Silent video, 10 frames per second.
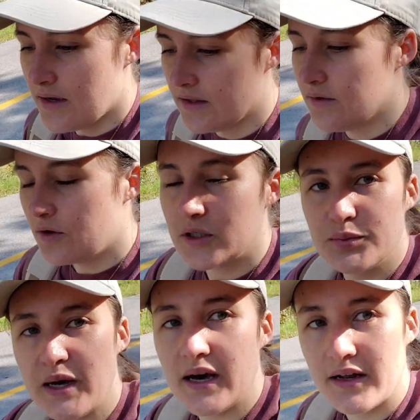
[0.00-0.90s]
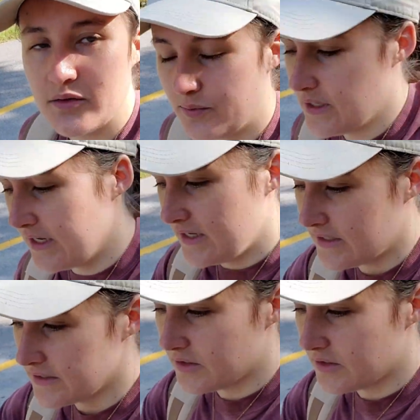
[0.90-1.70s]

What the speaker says: And the first part of my hike is